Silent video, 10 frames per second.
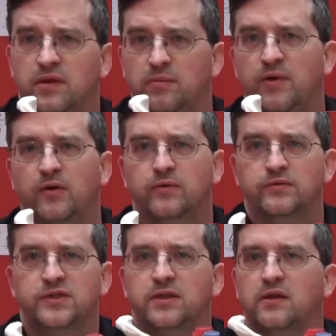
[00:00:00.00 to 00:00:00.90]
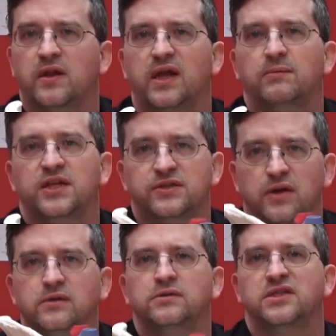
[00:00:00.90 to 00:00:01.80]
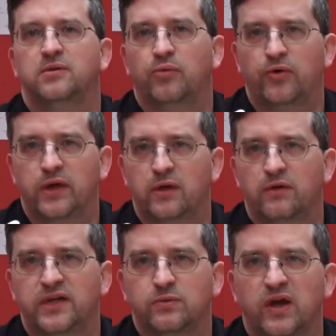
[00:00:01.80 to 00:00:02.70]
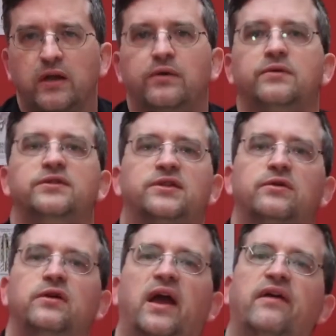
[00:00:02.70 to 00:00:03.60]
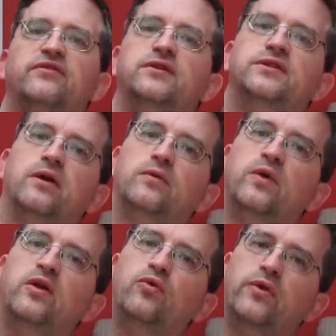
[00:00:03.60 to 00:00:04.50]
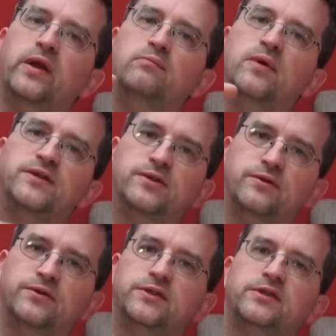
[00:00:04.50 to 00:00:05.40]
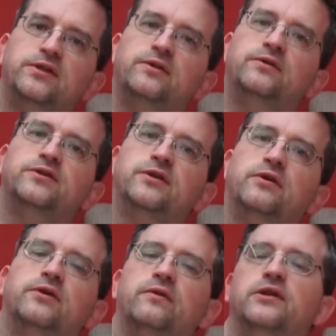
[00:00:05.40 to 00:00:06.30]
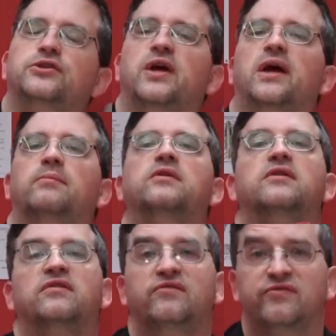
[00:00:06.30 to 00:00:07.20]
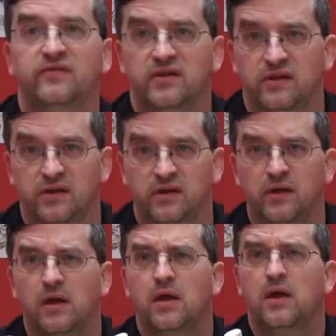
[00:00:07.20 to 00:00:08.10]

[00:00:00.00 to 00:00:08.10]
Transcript: the bones, the ligaments aren't supporting you as well, so you have to start recruiting muscles to start doing the job of the,